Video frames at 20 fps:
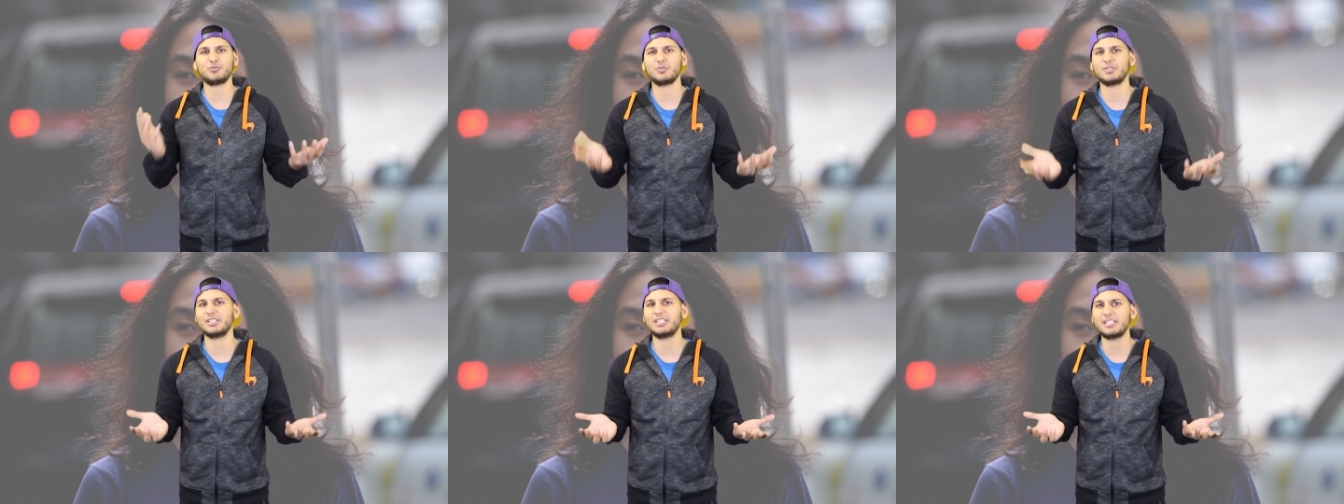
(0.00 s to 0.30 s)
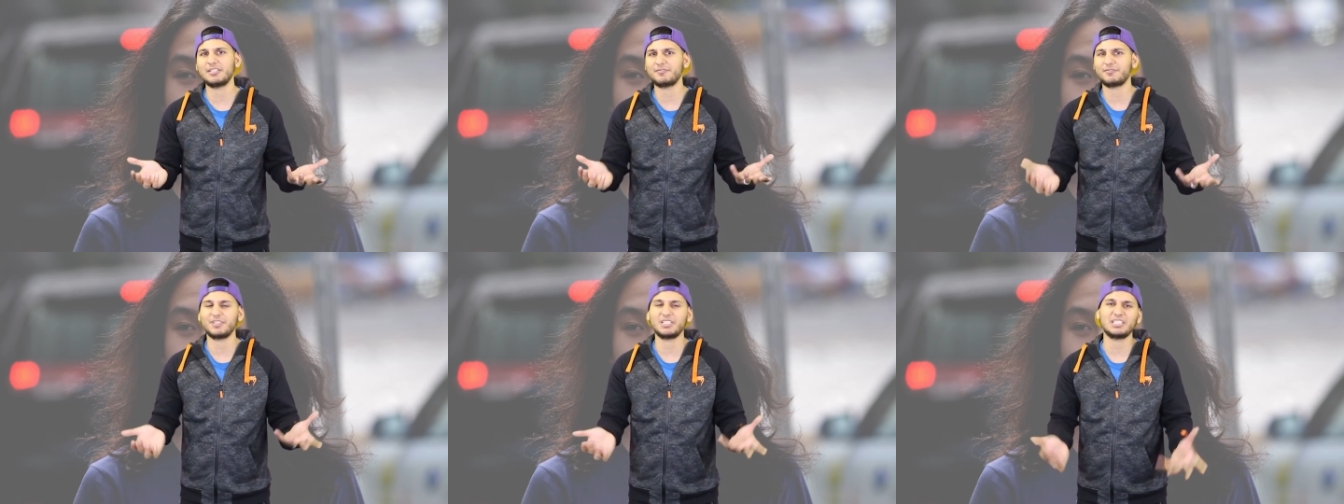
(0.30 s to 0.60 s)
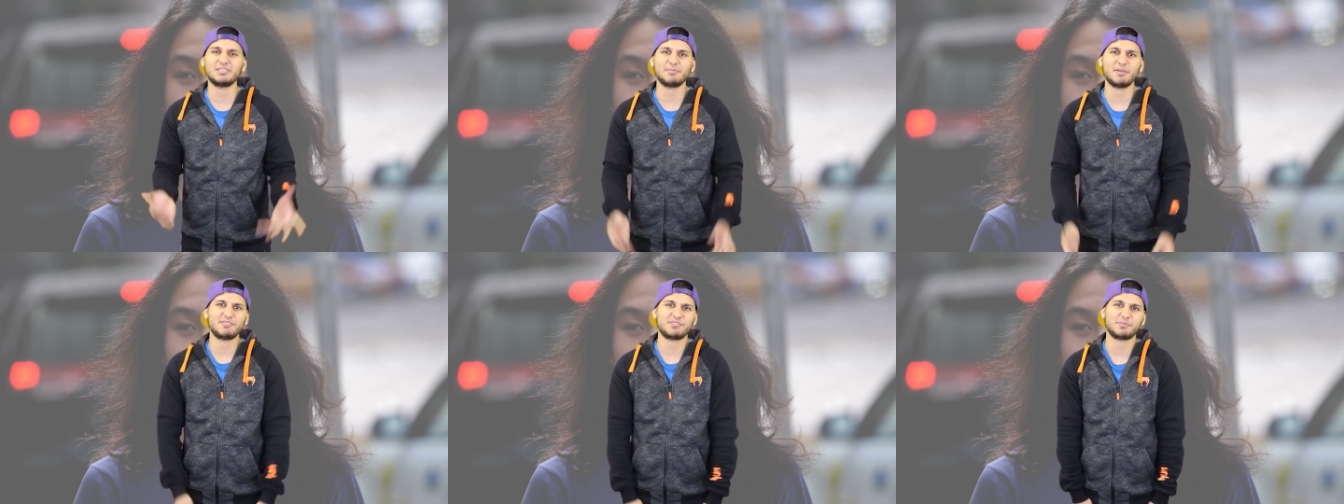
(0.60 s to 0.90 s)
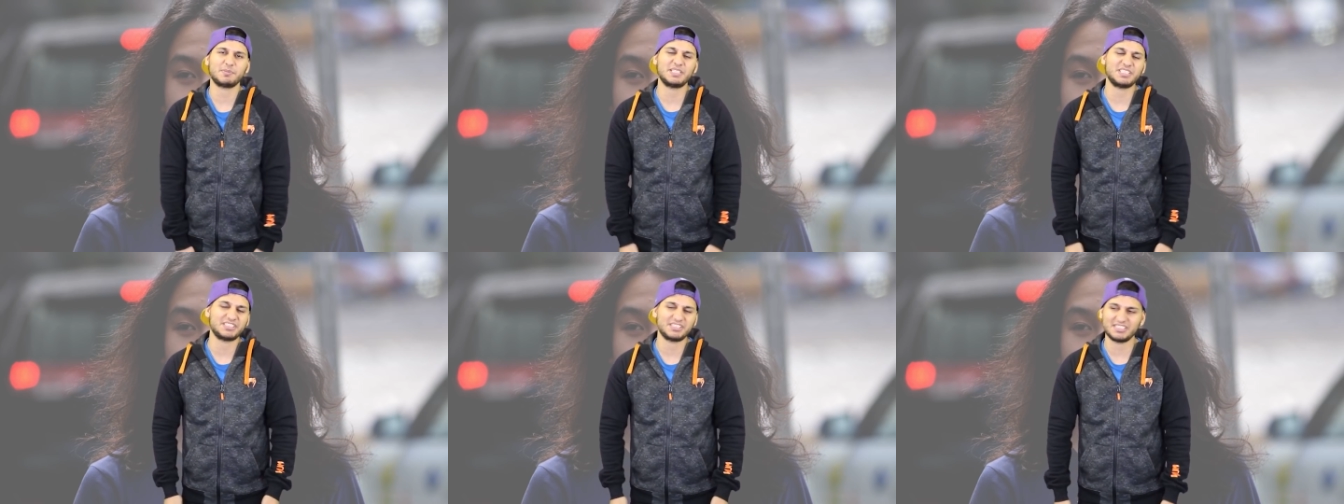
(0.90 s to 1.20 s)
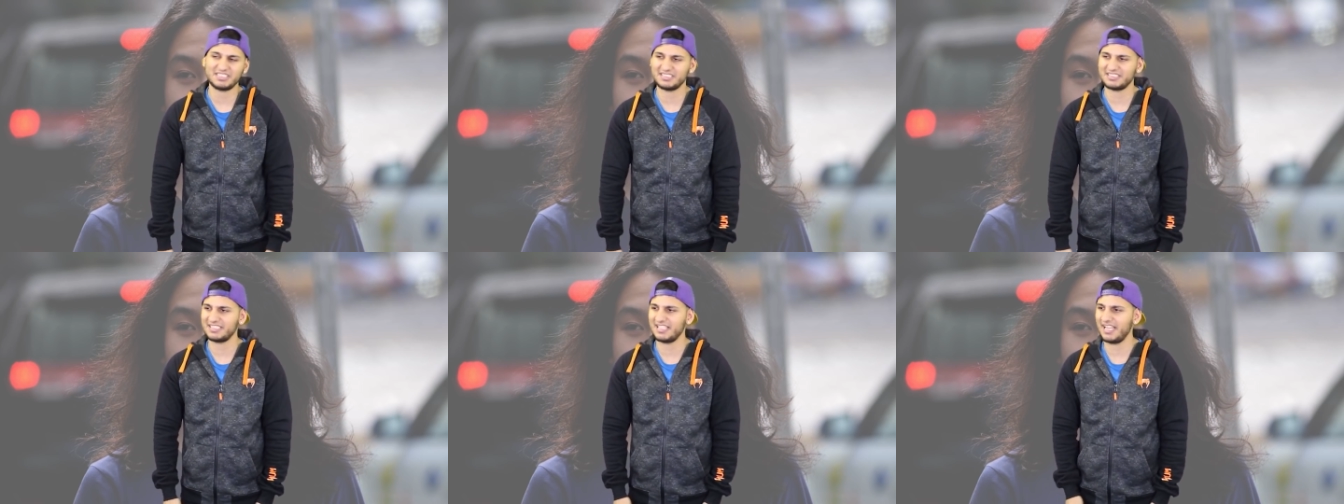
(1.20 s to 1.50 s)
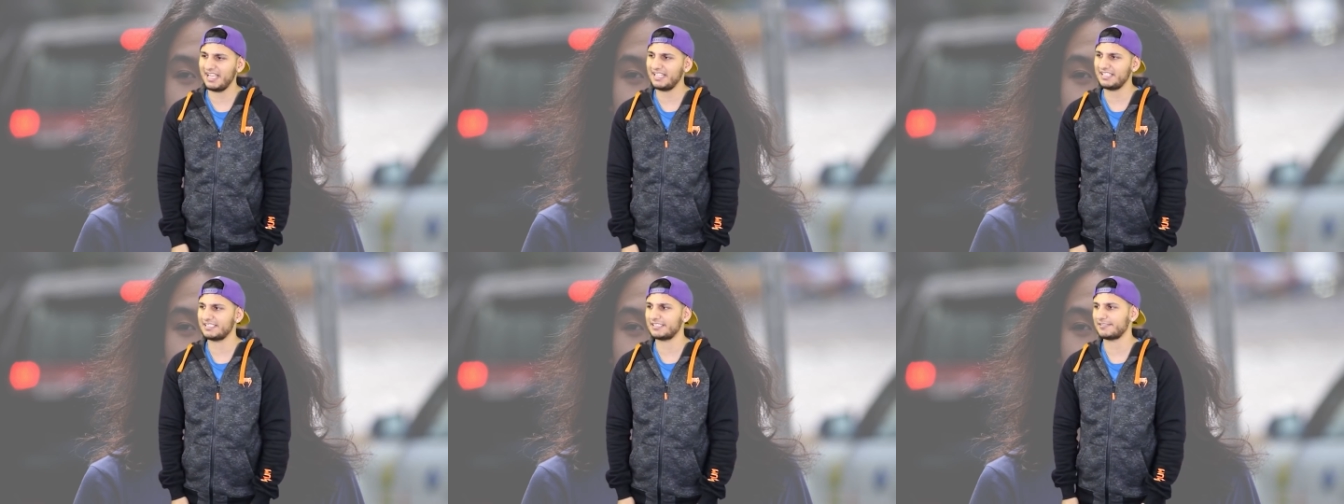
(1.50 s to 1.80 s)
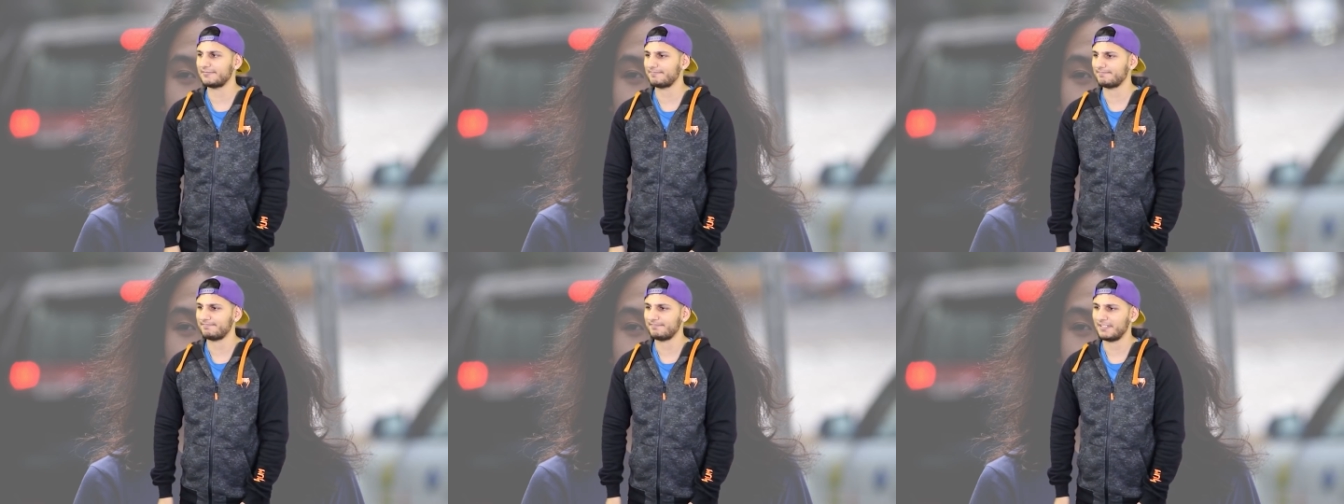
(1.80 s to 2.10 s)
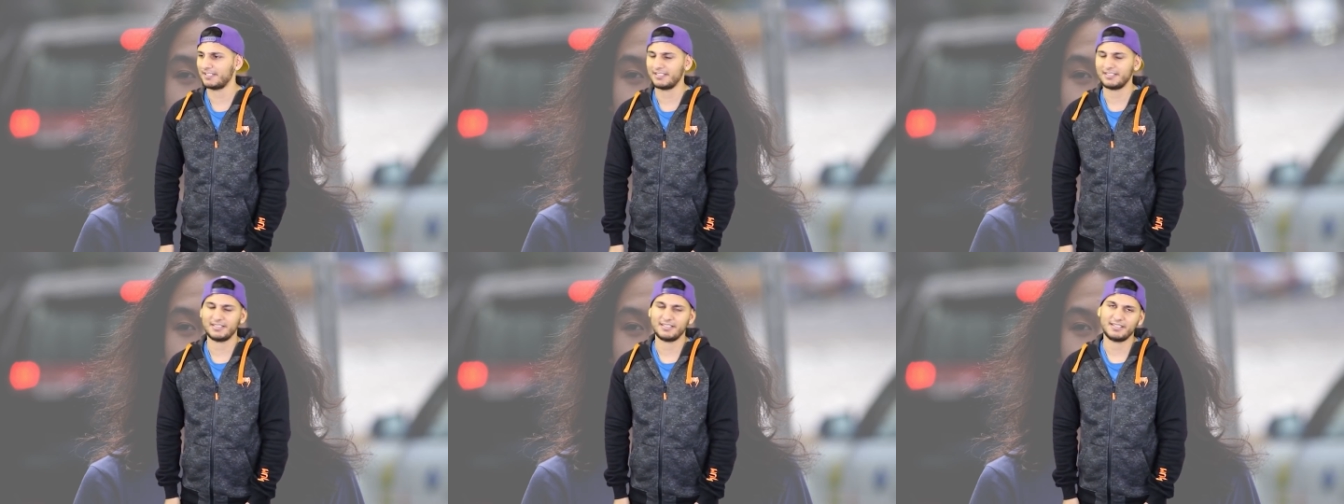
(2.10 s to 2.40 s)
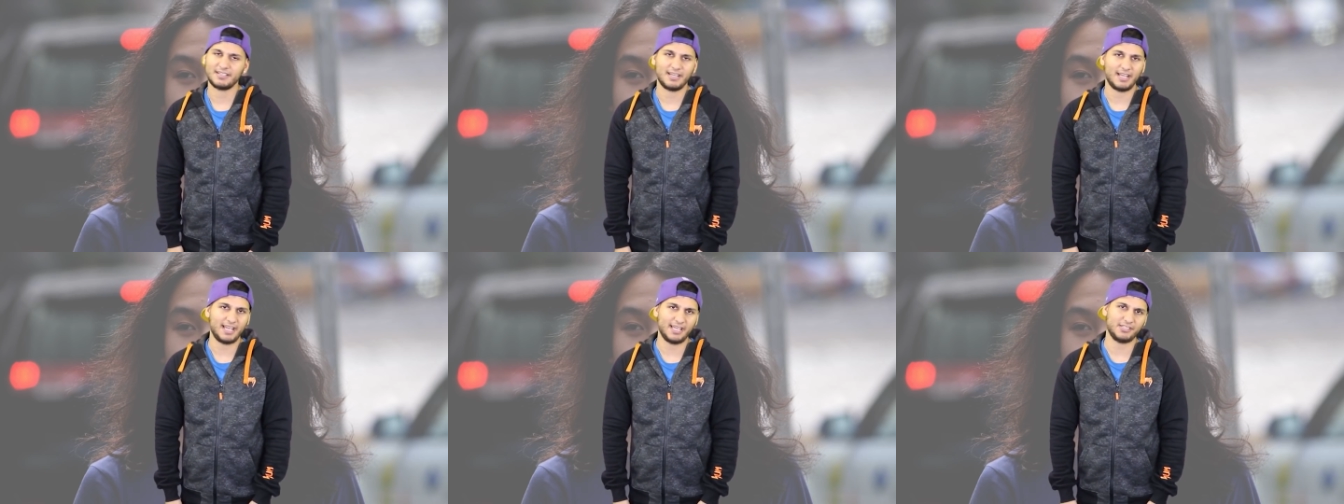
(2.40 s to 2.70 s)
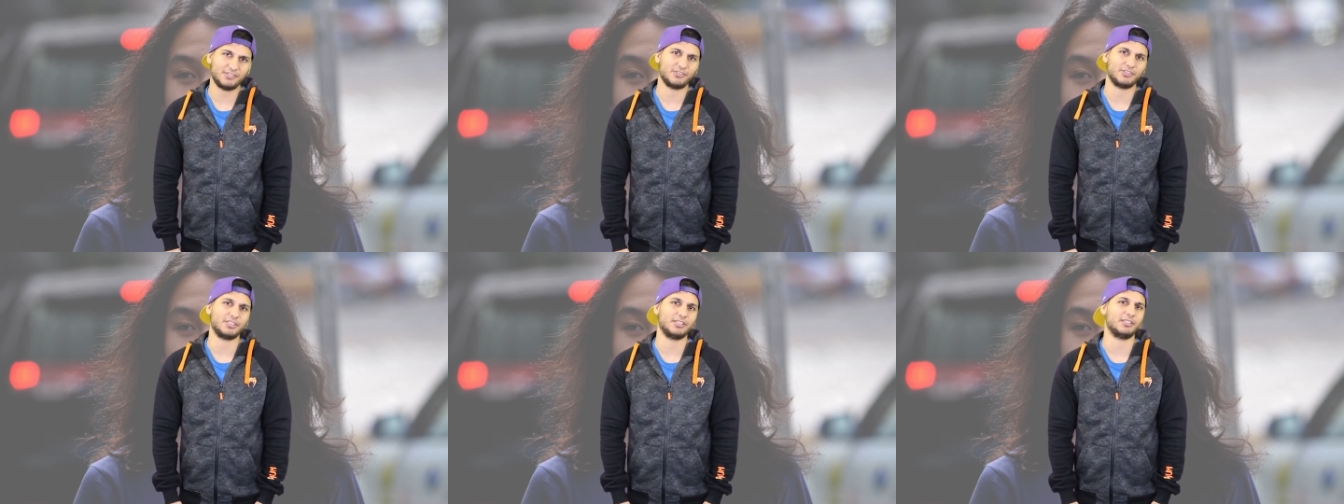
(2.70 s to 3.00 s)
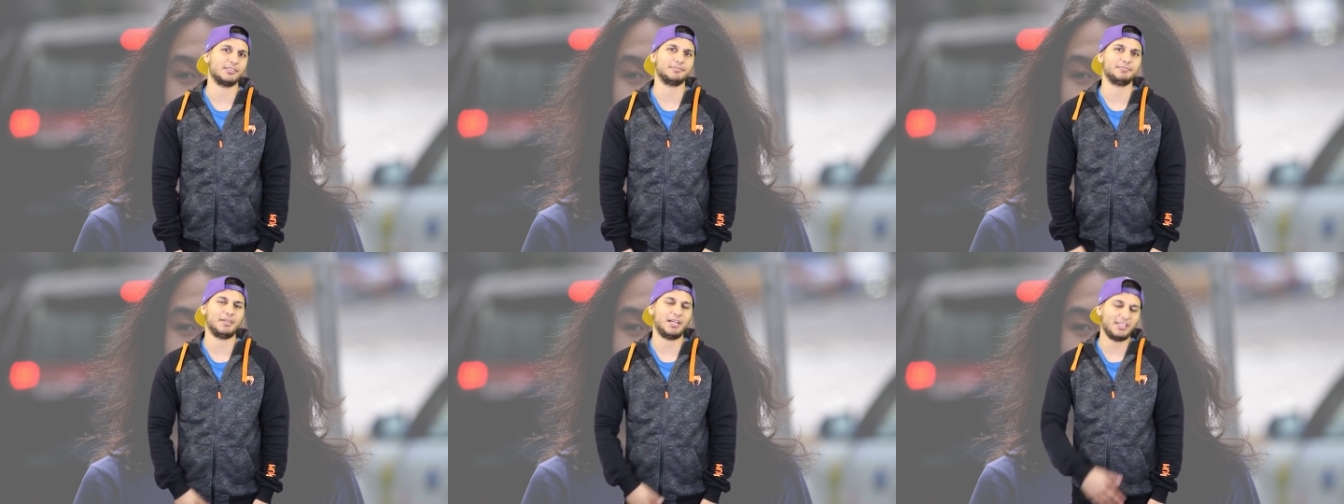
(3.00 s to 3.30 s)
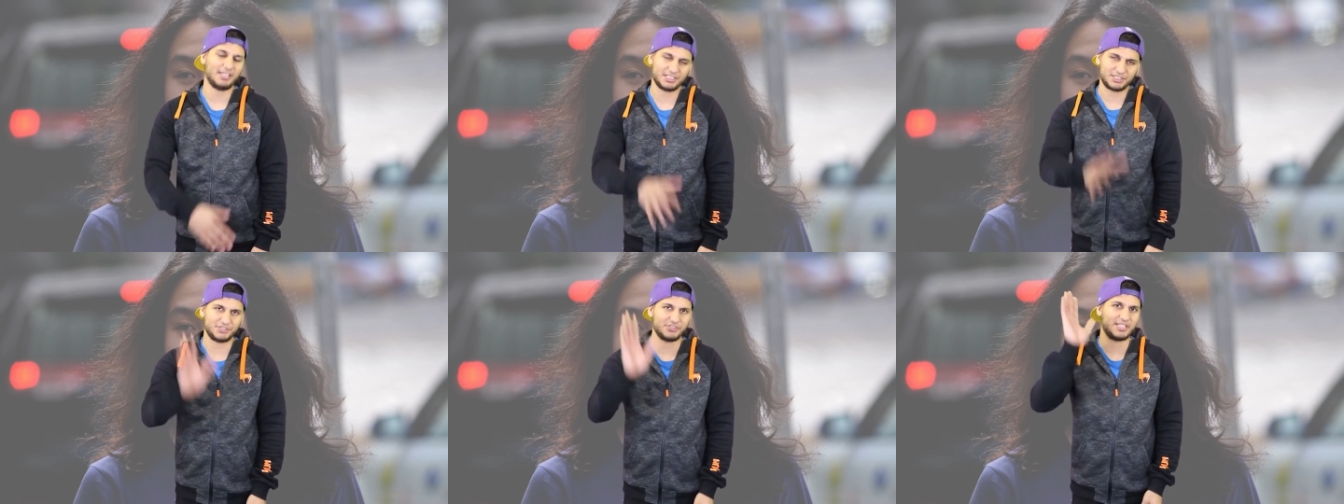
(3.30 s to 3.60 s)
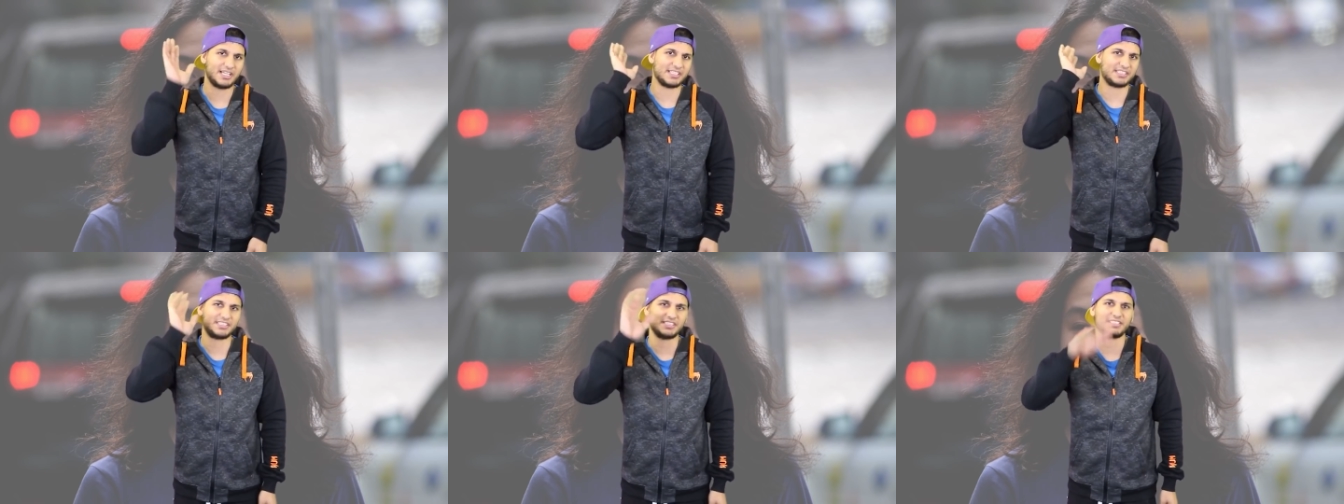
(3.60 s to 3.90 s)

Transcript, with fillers: really freedom of speech these days? I don't know. I'll let you guys